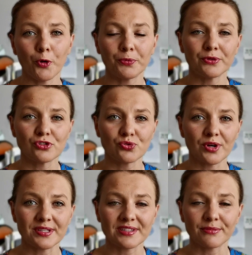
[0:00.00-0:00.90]
hope you
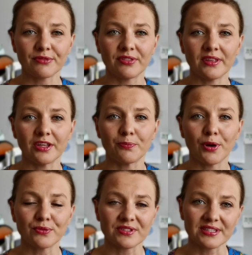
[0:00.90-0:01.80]
enjoyed some of the
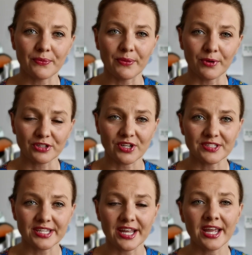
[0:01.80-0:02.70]
poses that we worked
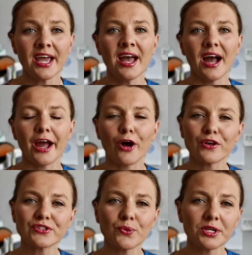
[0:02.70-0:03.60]
on today. I
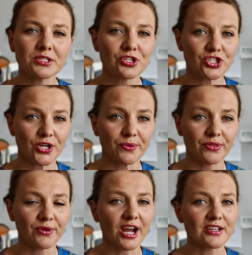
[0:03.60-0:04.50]
also wanted to share
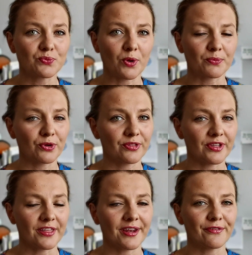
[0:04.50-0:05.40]
with you guys one more
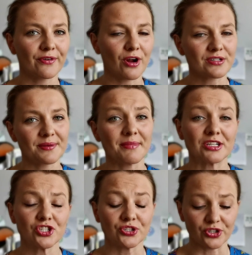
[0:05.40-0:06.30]
thing that I forgot to
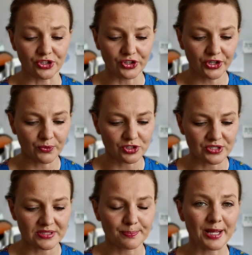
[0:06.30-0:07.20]
mention earlier, which
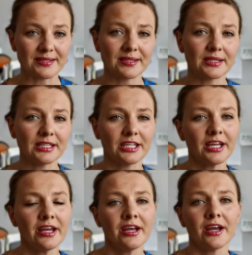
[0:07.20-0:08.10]
is
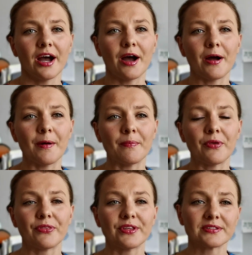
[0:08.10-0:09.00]
basically
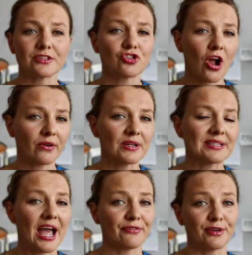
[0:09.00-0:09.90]
this
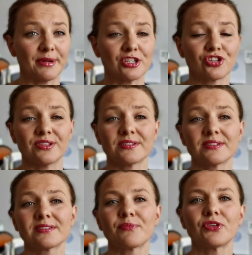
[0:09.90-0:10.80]
Chakras Affirmation. This
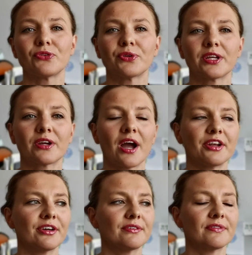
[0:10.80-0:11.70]
is something you can
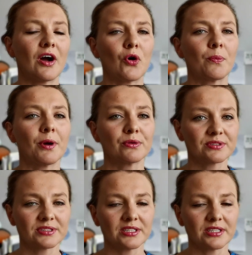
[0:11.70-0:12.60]
kind of, I'll
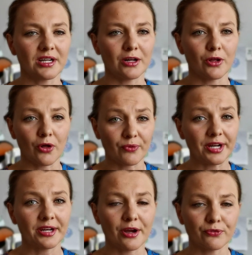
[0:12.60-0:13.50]
post it, I'll
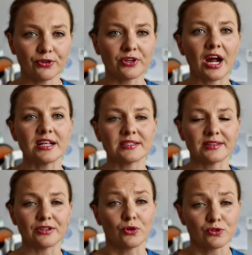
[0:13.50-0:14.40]
write it out for you guys
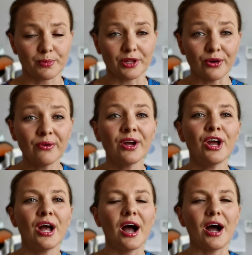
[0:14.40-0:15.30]
in the notes below.
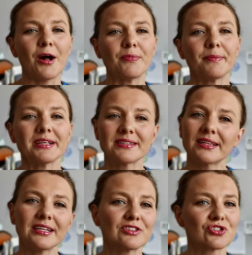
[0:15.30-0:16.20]
But
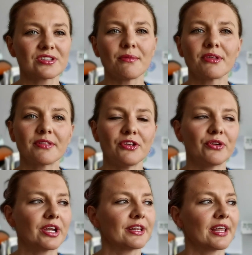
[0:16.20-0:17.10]
basically it's just something that
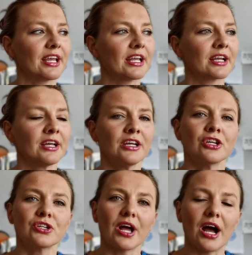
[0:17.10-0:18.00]
you can like
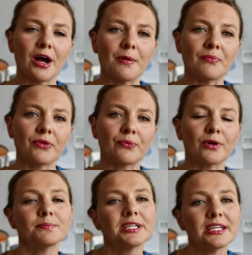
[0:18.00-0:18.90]

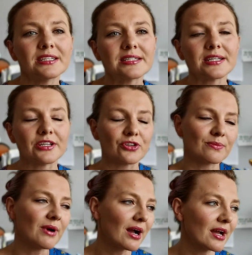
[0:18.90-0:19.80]
repeat in your
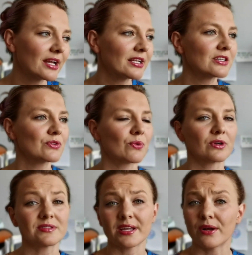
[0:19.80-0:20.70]
mind
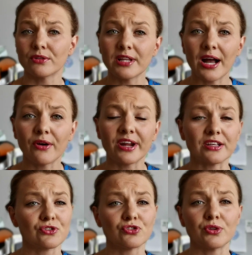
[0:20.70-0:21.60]
or say out loud
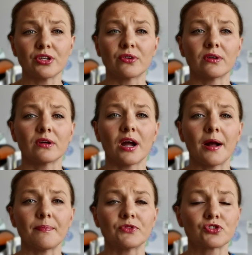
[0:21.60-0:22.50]
as you're doing your
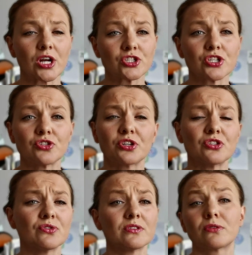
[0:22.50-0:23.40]
stretches. You
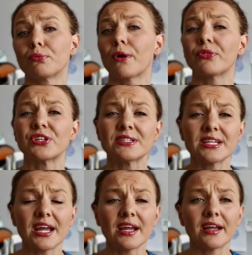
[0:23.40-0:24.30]
can do this throughout the
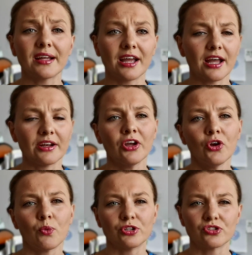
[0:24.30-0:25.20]
day,
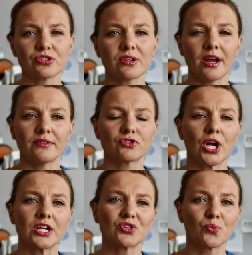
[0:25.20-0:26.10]
again, when you're just kind of
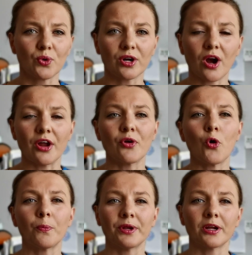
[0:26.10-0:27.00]
trying to work on
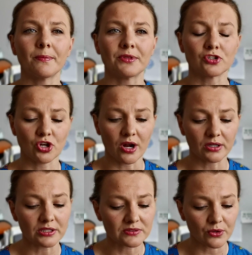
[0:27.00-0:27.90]
opening up this
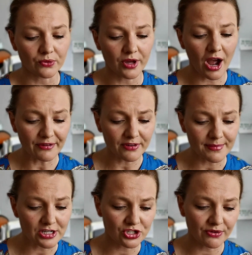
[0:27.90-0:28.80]
chakra. So the
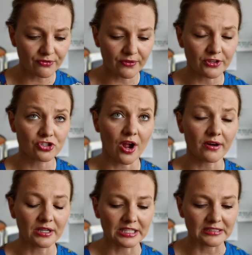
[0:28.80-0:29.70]
affirmation for this
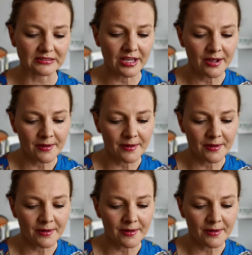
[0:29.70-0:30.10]
chakra is,